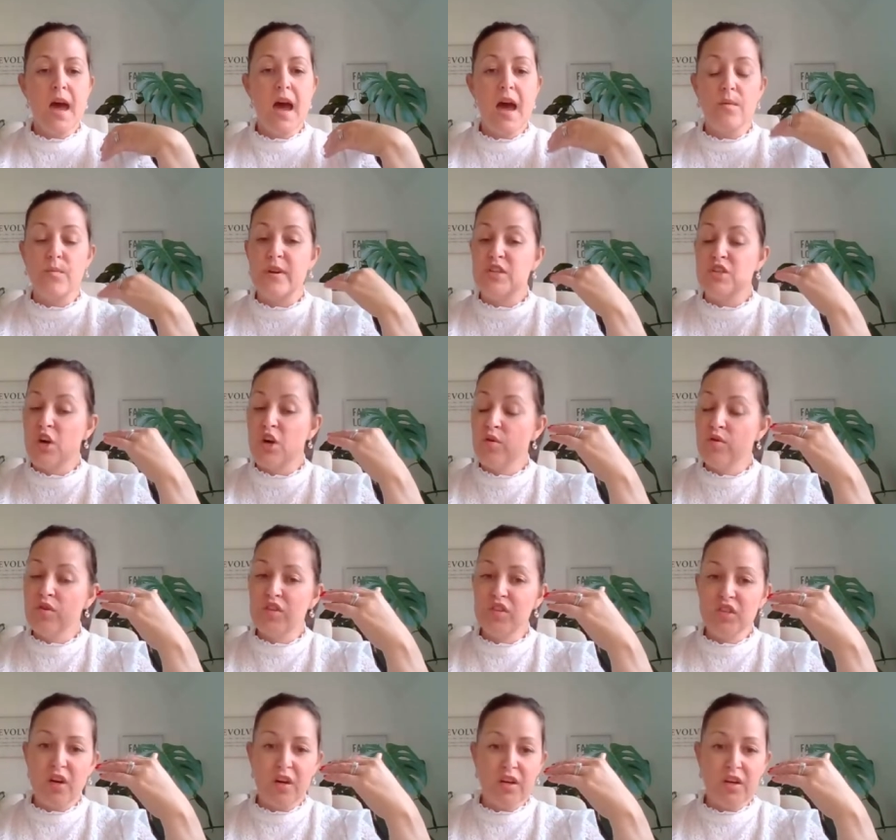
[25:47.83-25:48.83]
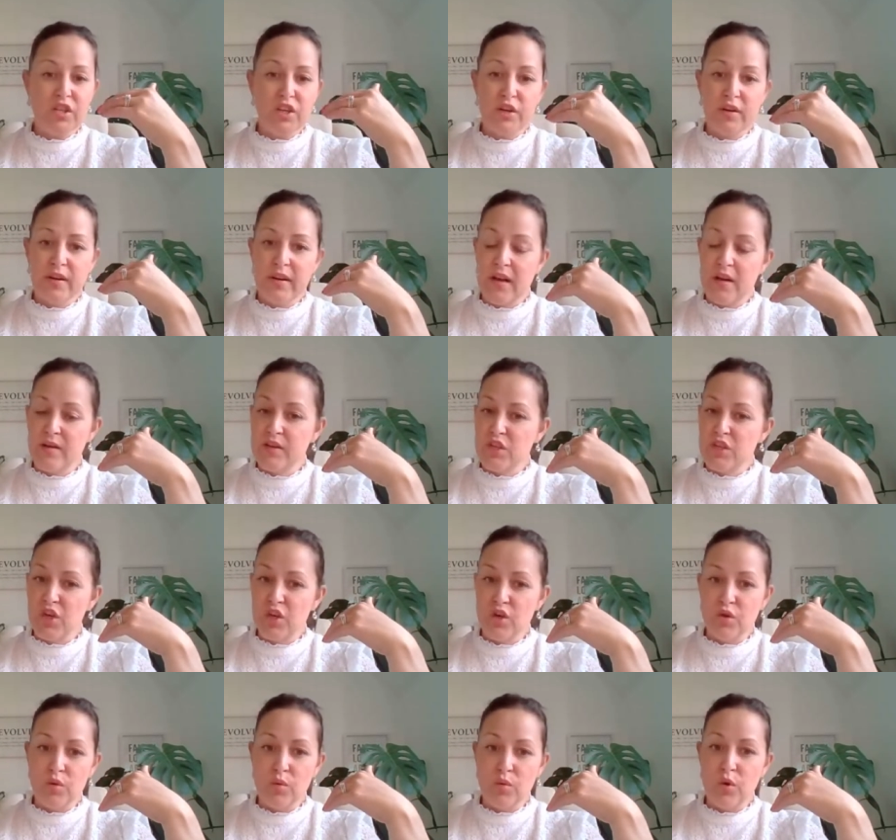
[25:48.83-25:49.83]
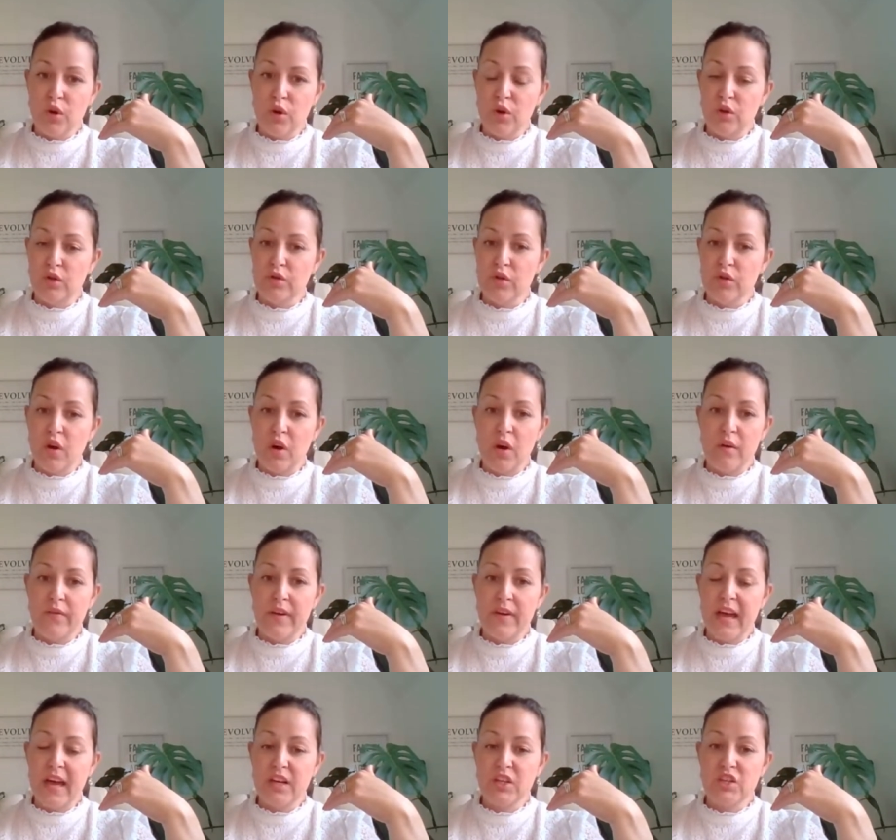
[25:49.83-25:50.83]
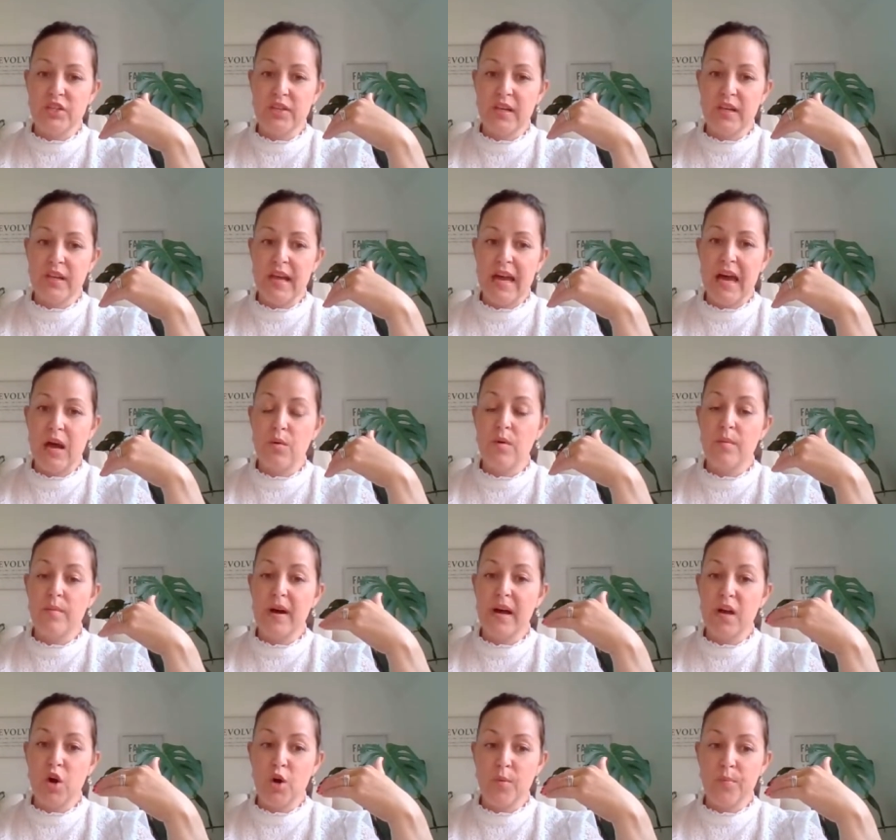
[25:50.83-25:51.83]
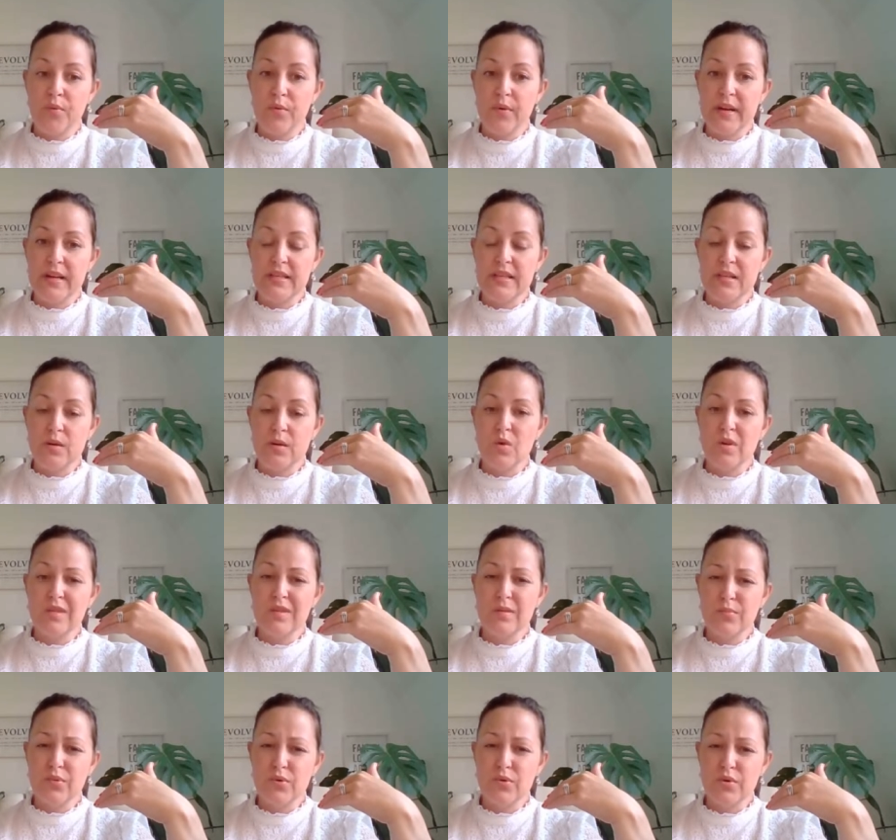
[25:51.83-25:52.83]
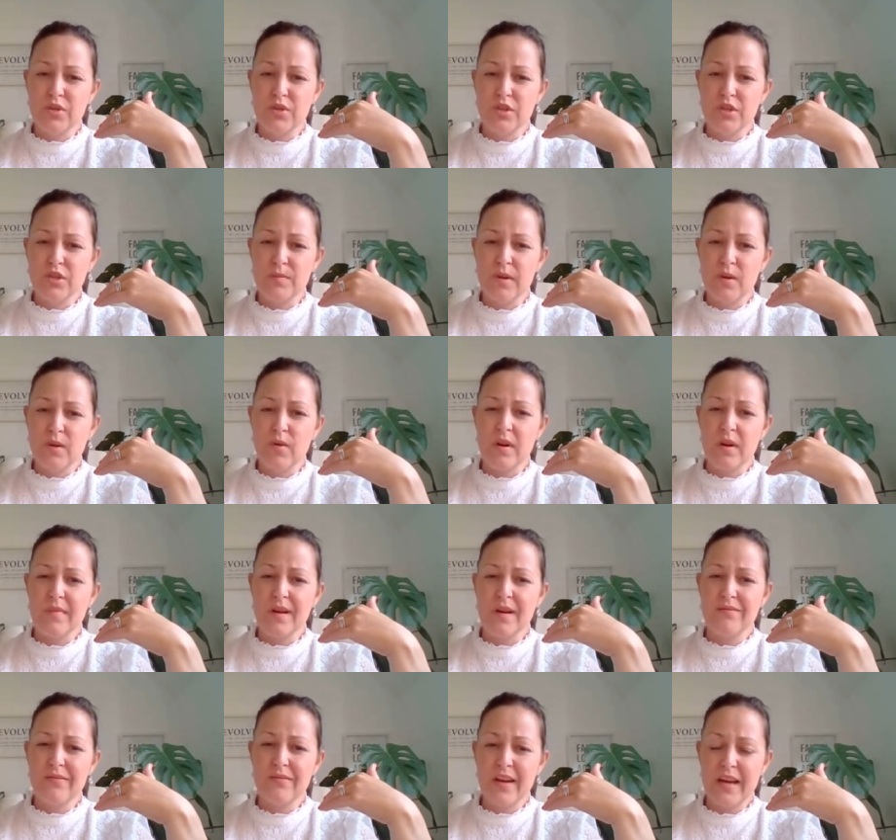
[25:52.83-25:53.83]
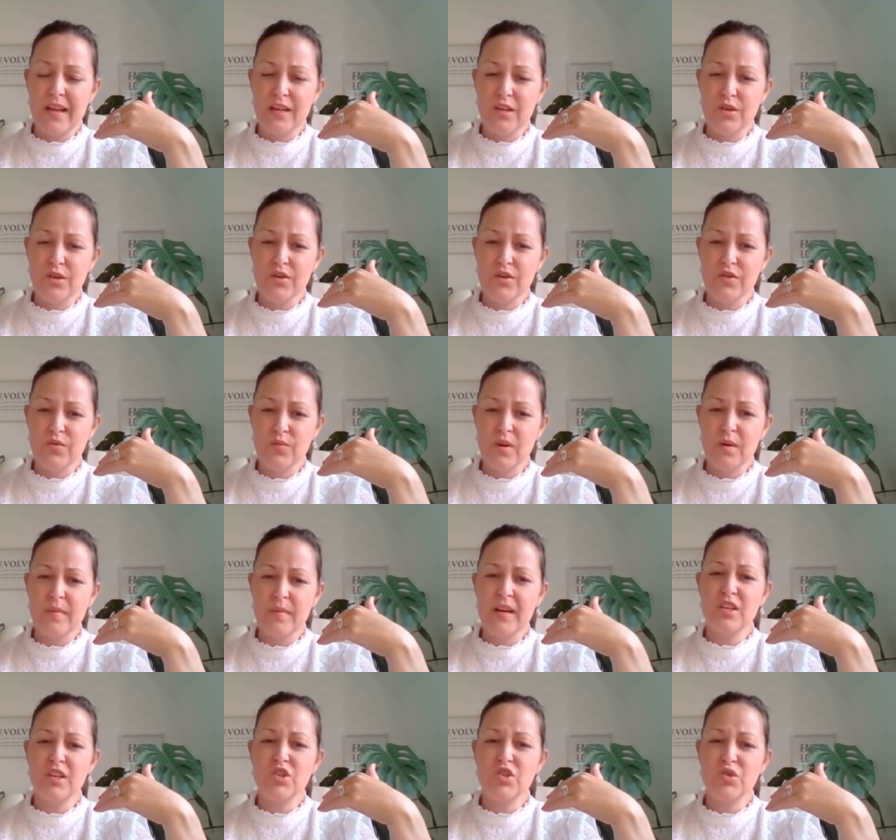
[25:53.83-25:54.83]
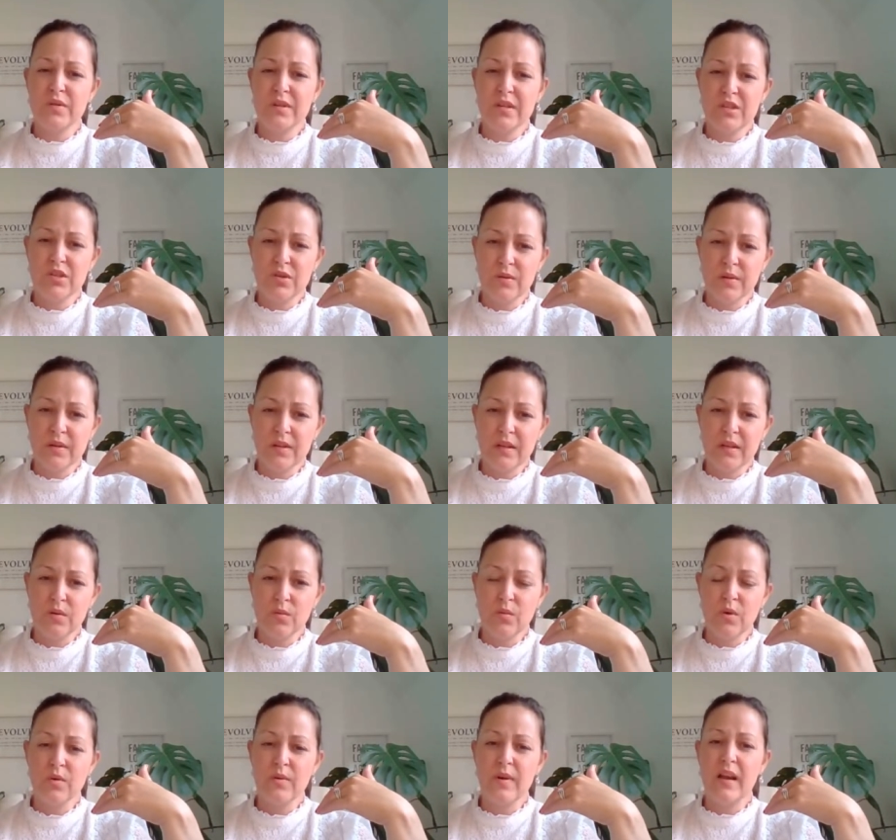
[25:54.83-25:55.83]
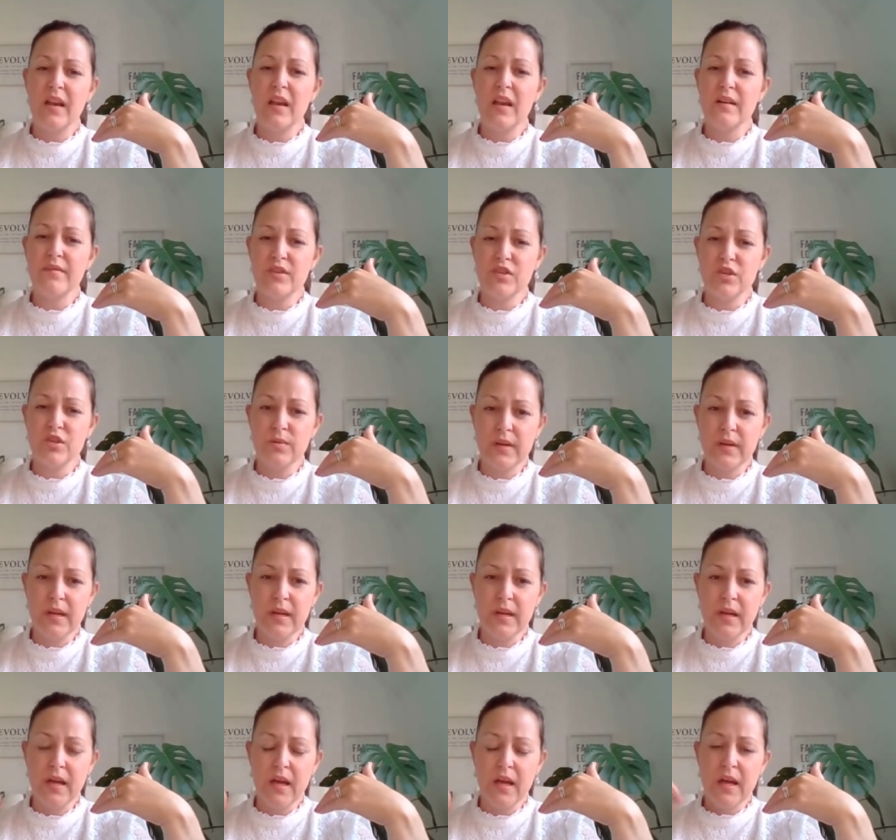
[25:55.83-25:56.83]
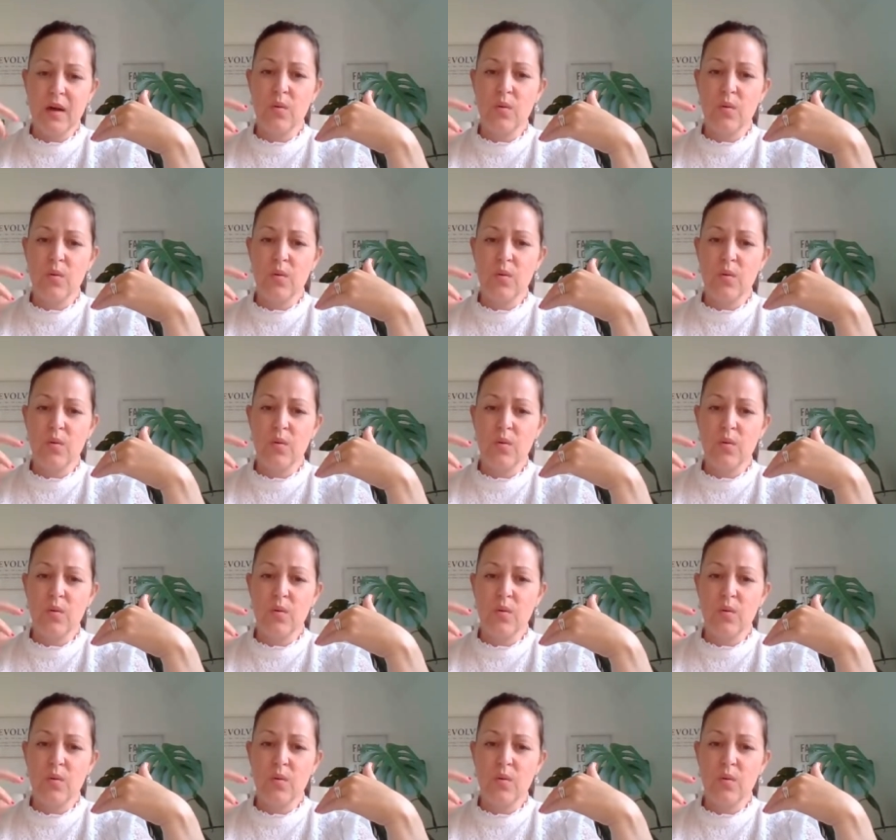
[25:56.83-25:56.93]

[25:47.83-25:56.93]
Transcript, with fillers: And we don't start to look at our internal world of actually, how am I operating? What's important to me? What are my values? What am I enjoying doing? What do I love doing?